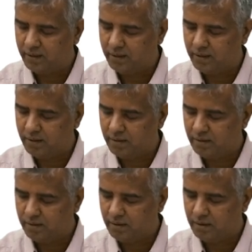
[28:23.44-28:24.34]

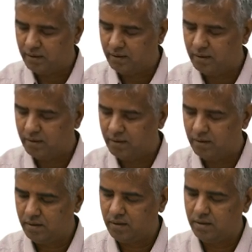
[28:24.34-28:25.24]
(no one is talking)